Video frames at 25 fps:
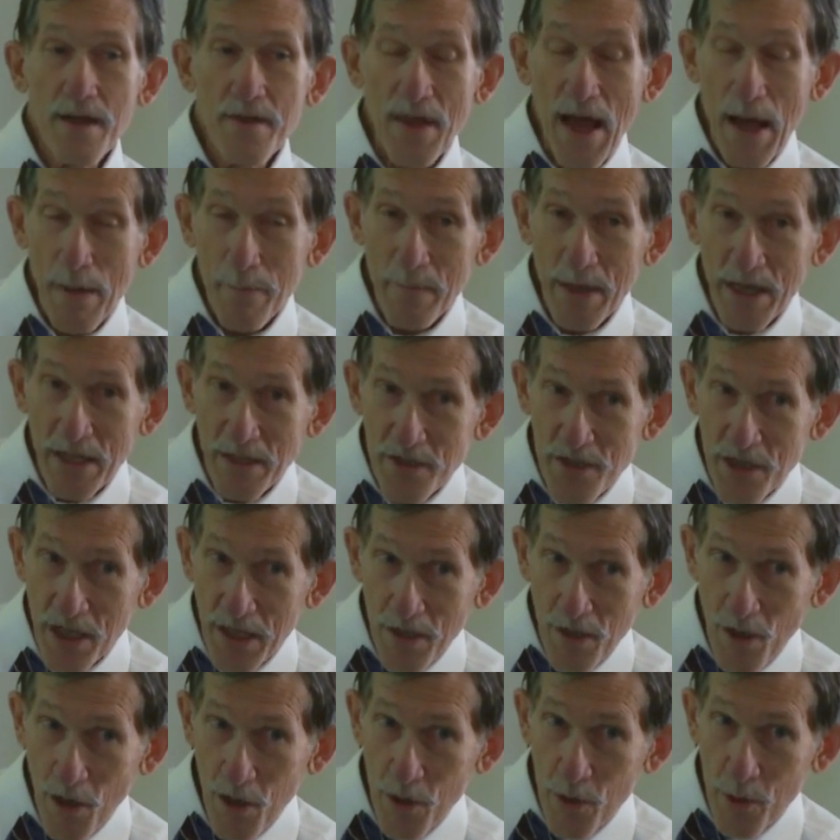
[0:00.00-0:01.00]
that means
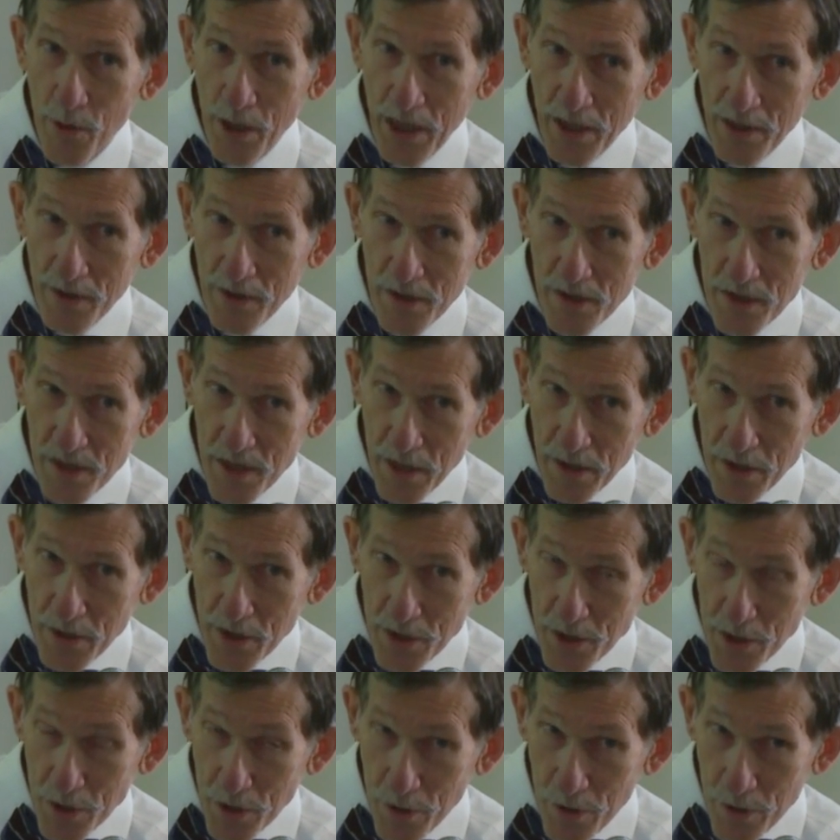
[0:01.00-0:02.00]
including the
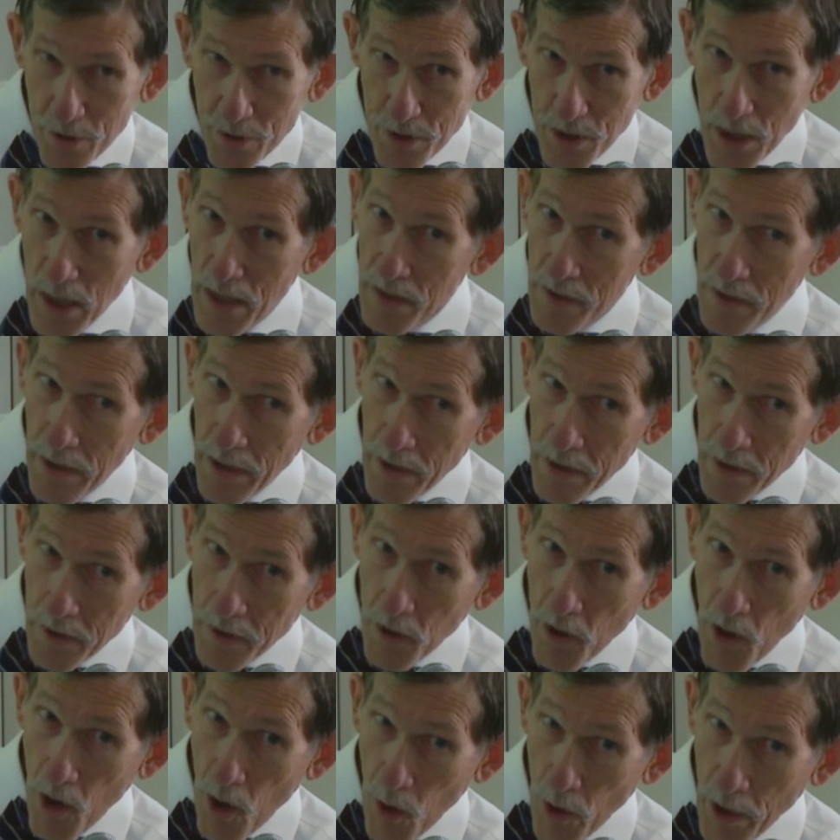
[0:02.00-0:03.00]
sisters, they
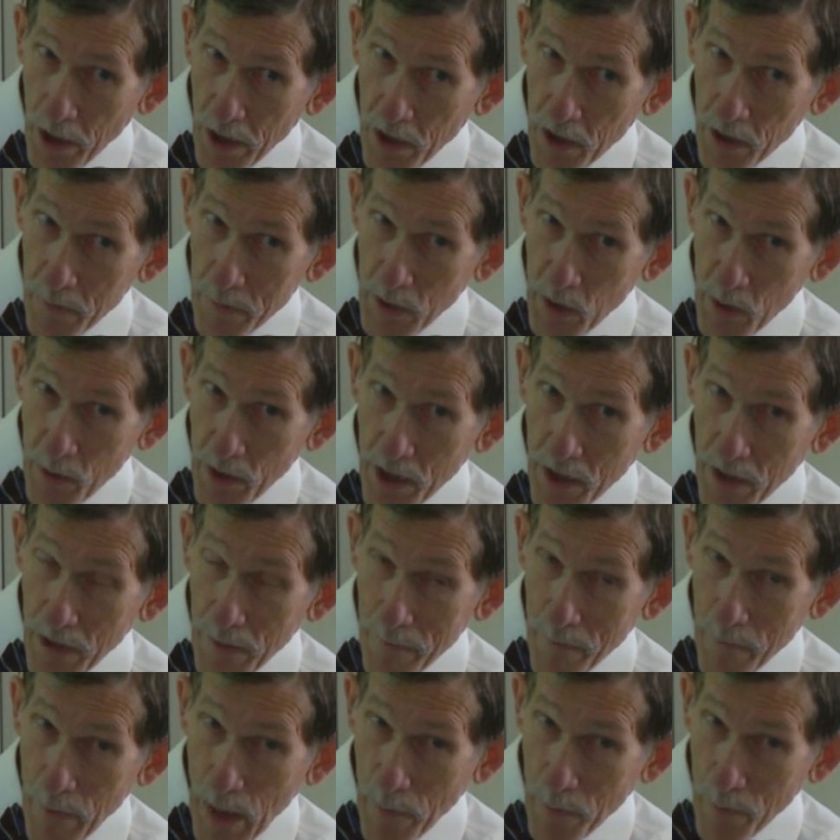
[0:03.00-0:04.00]
didn't call it
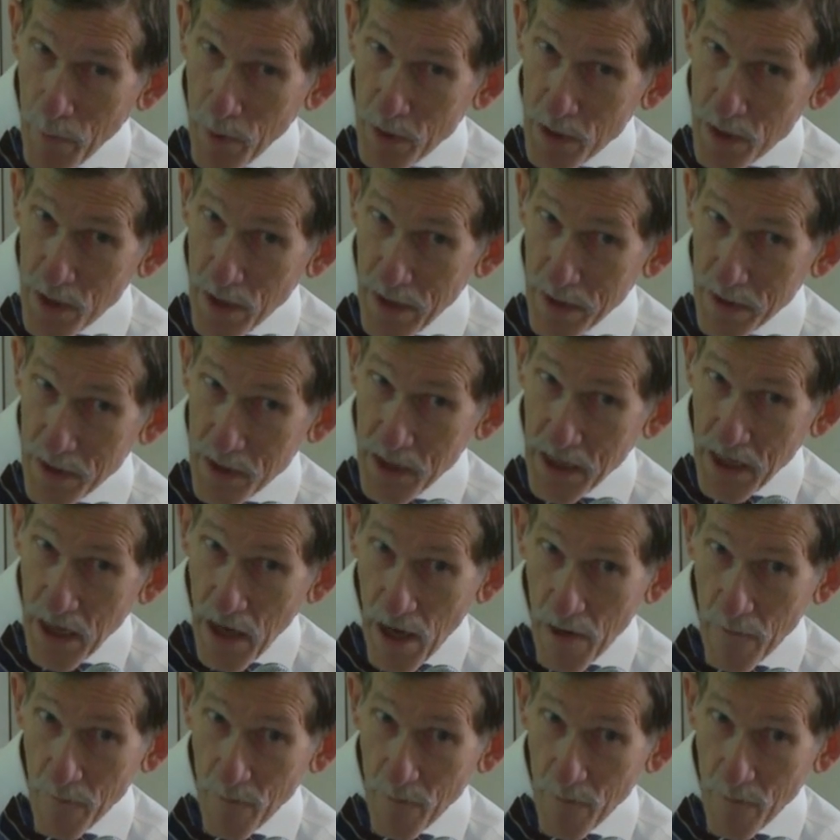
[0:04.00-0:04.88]
communicant members as E.A.